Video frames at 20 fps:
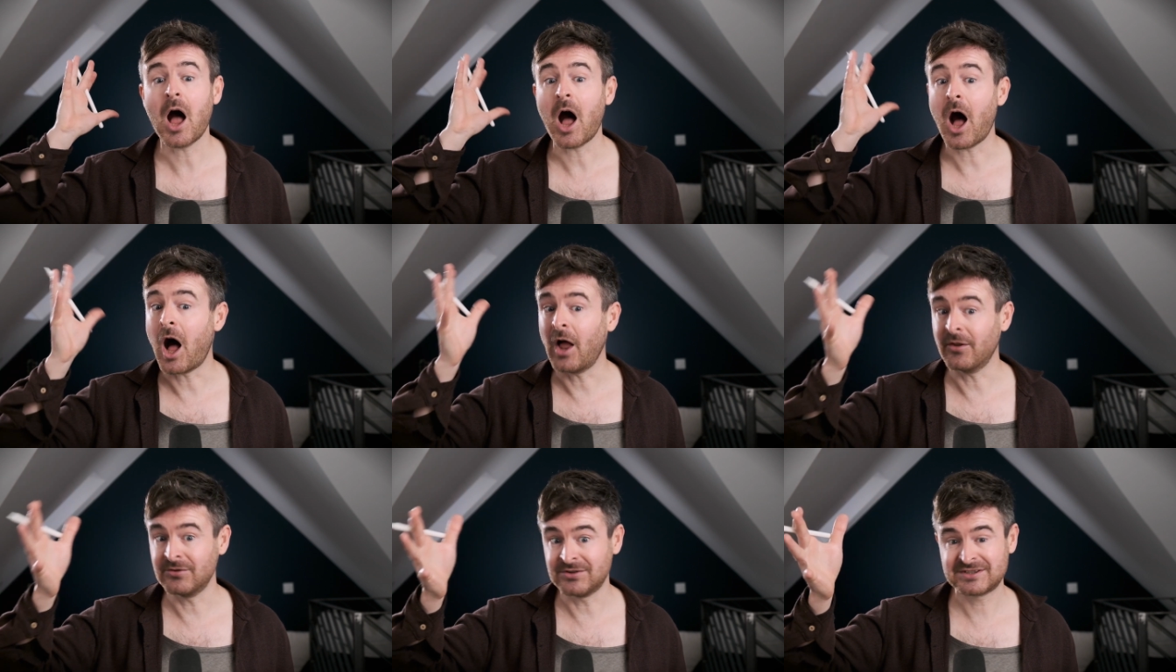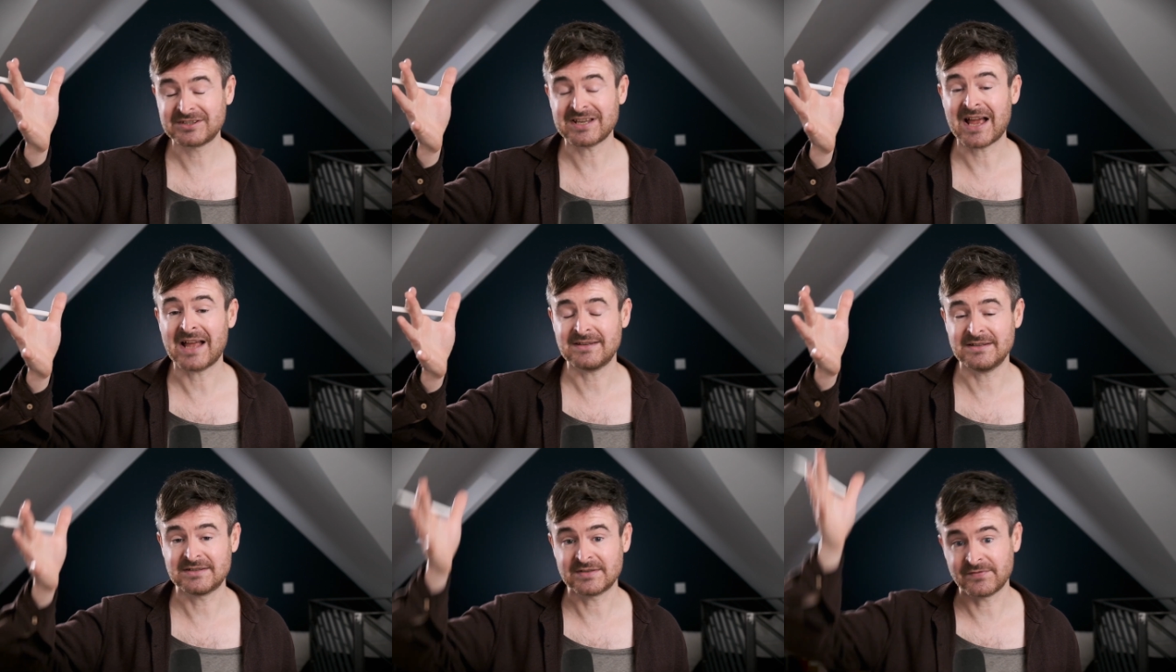
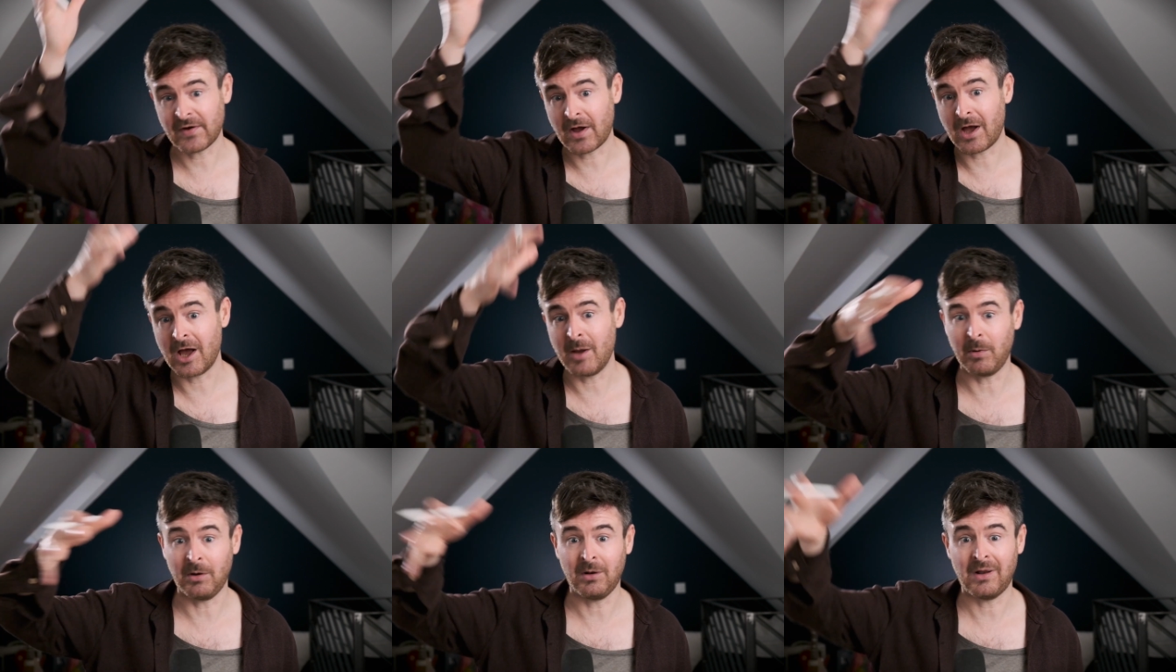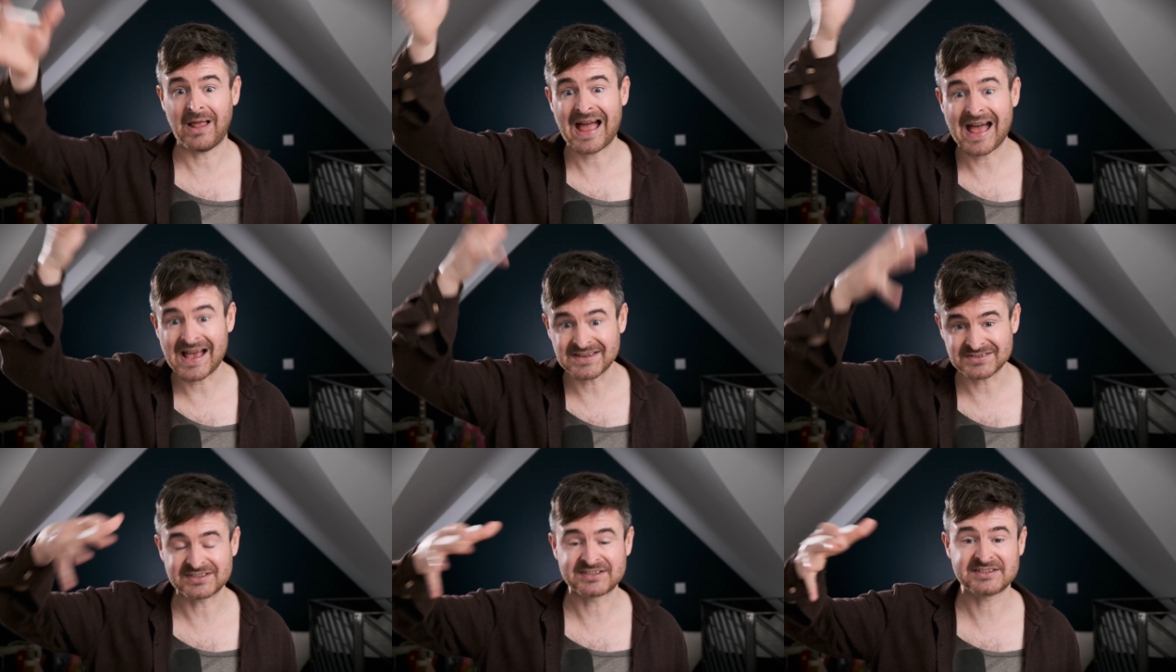unsatisfiable
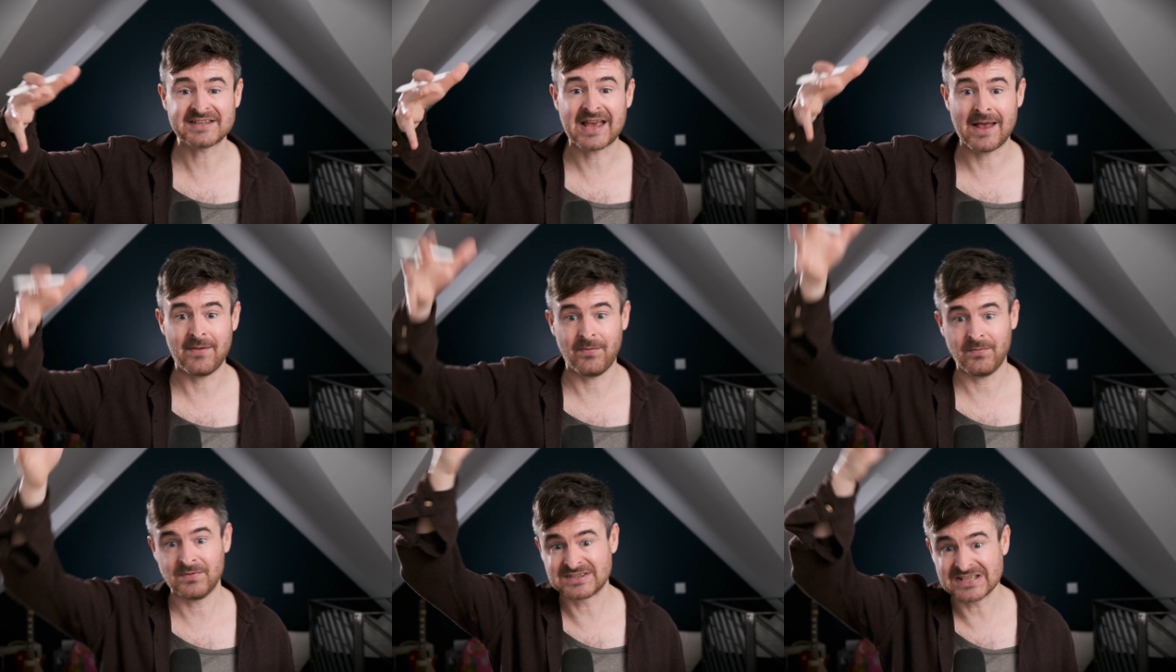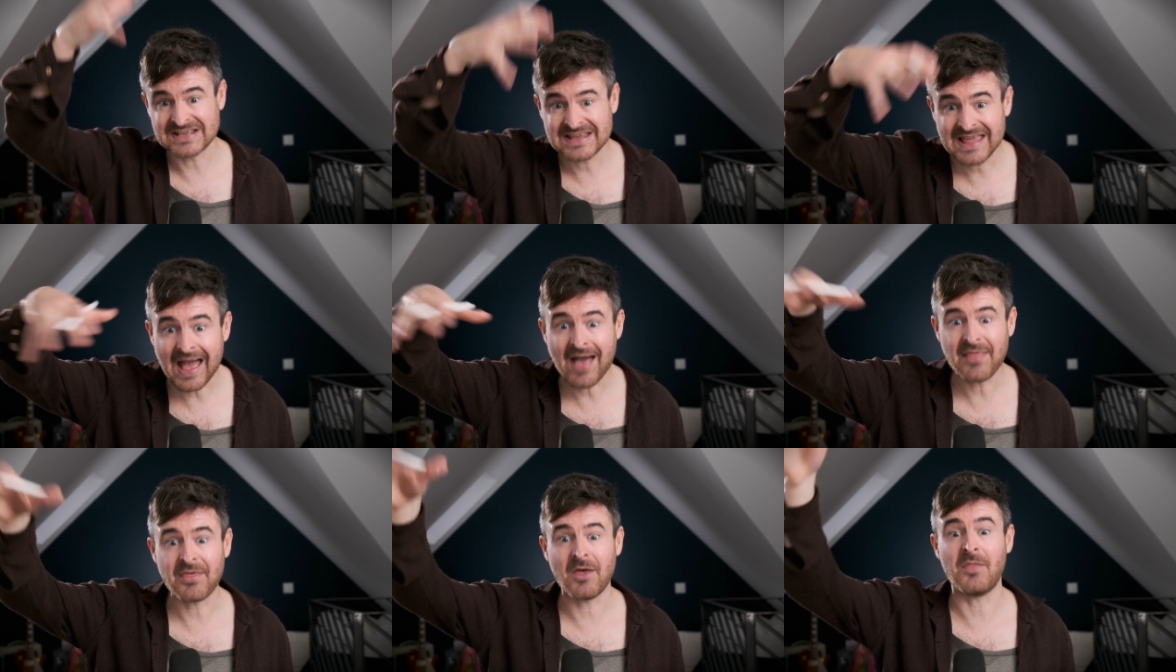as a set.
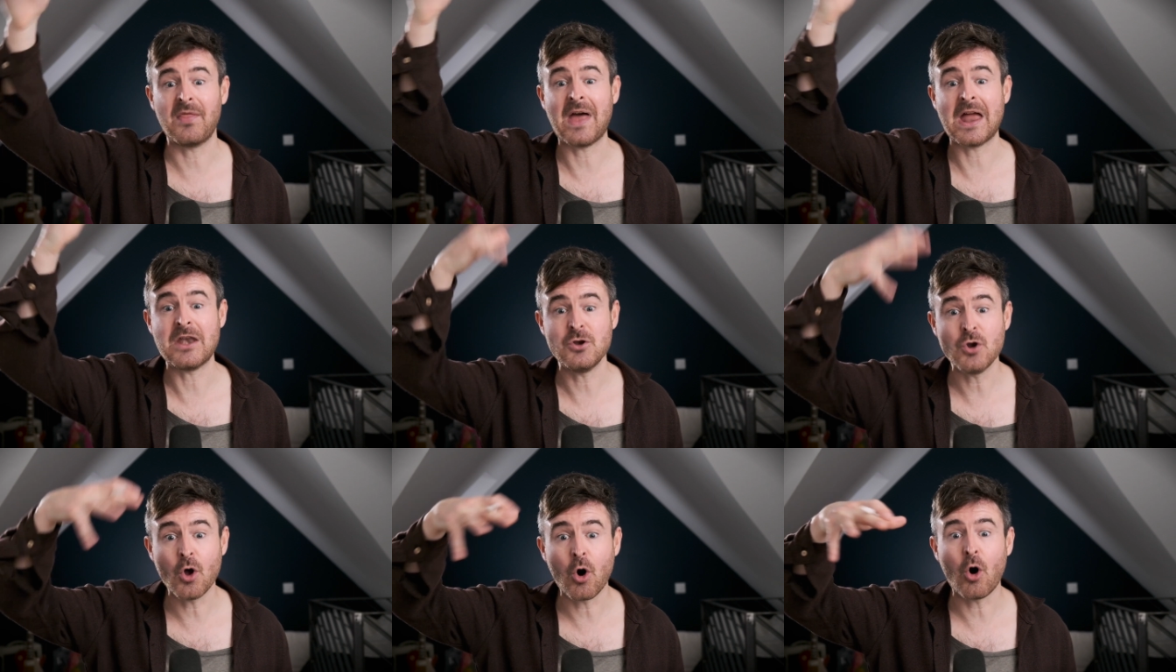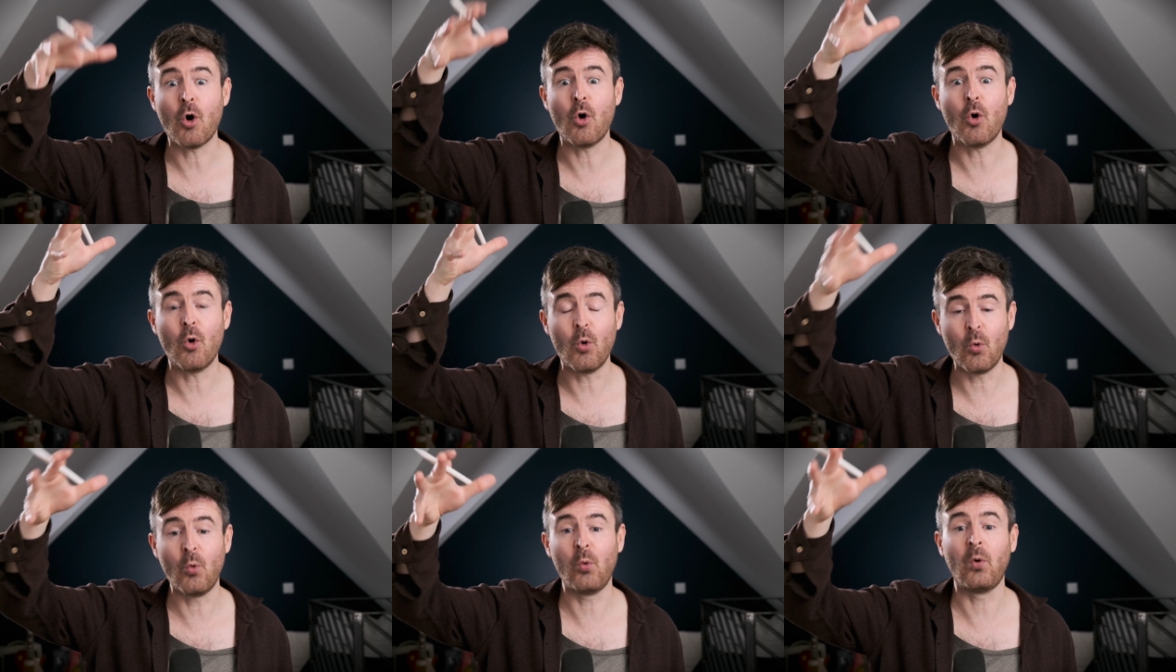Together, they're not
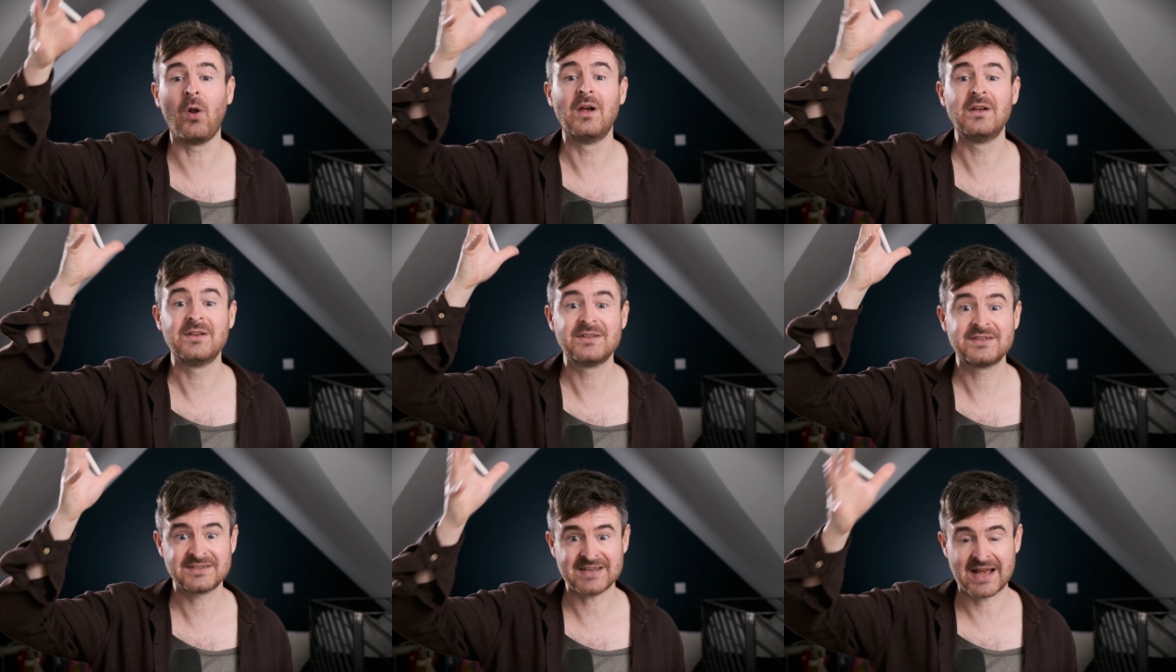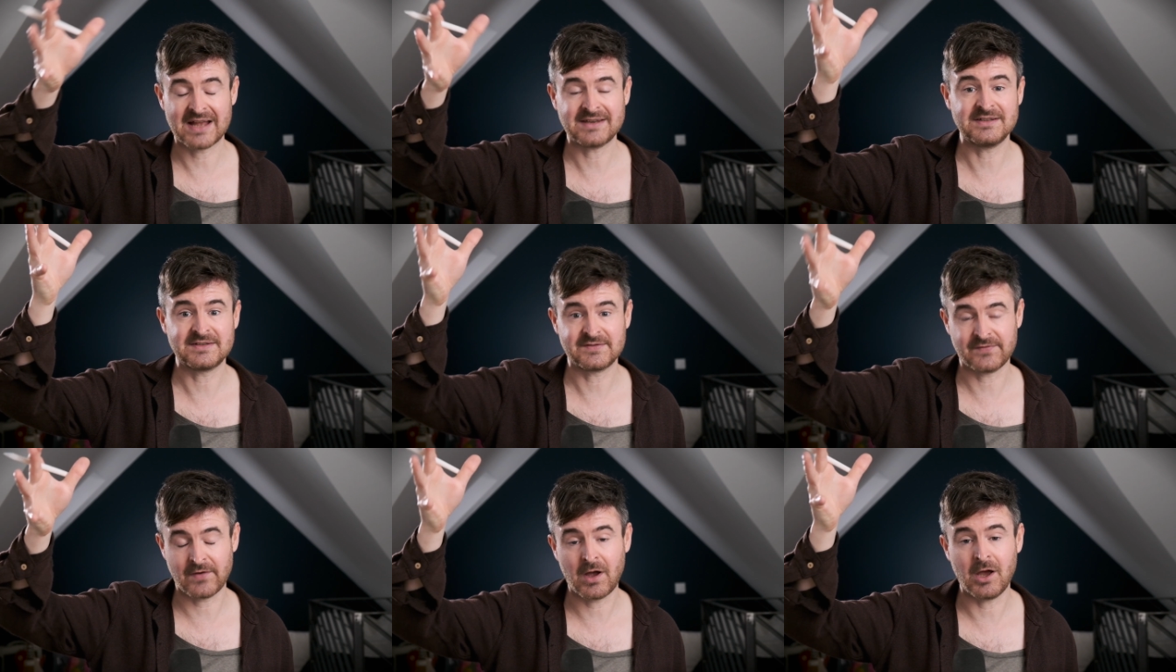all
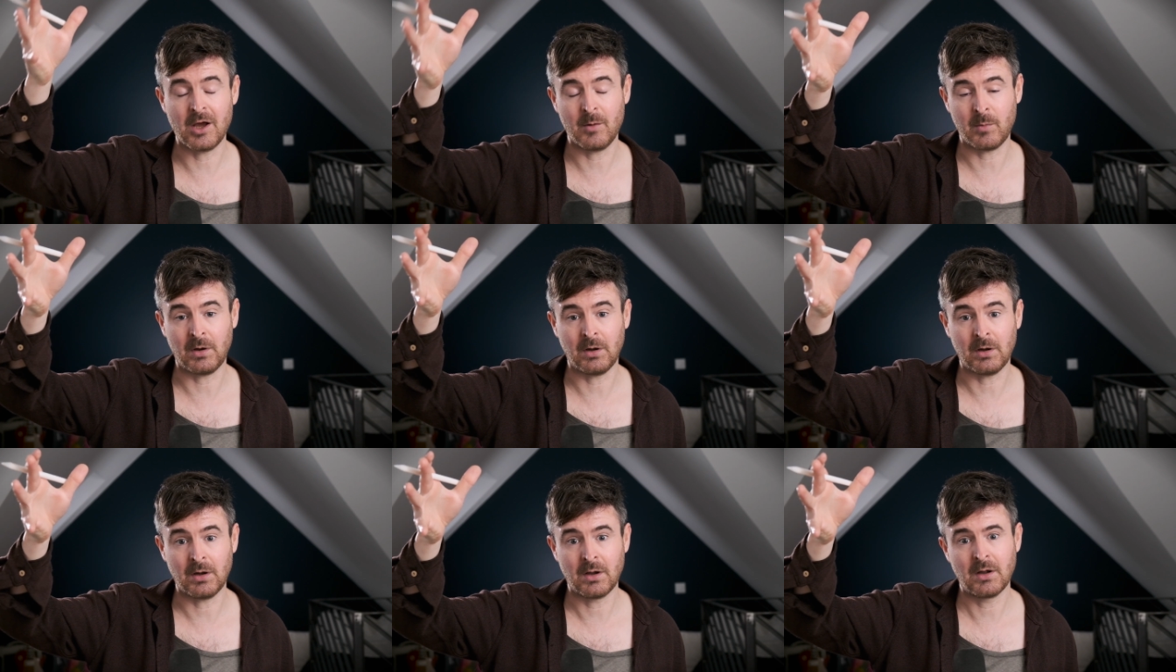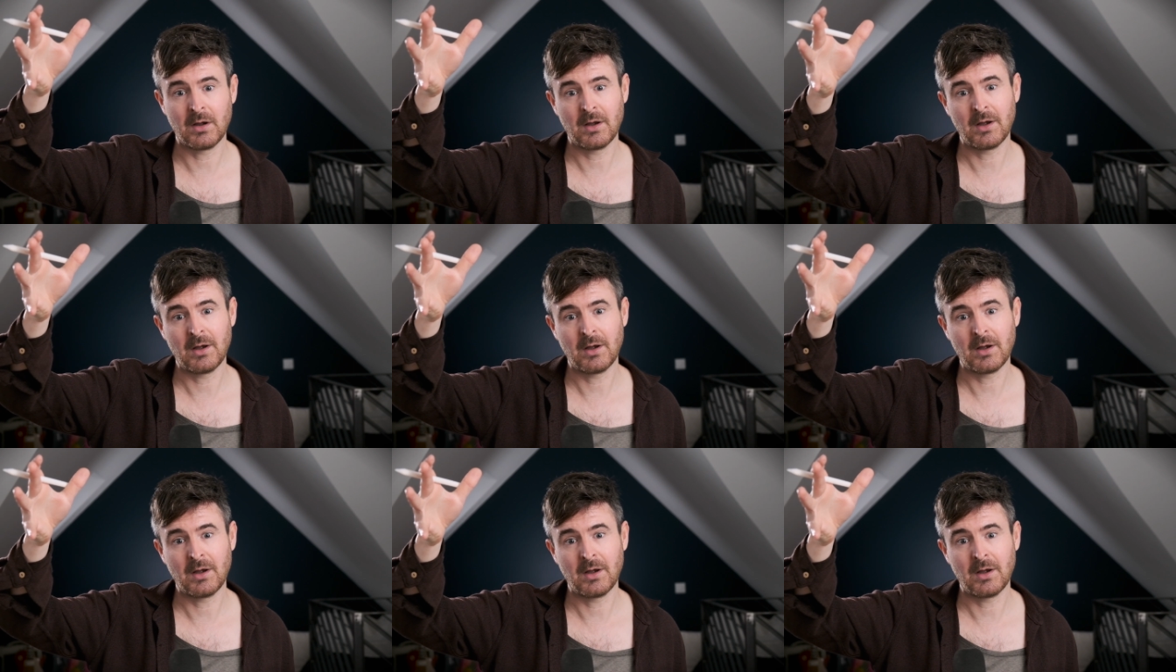satisfiable.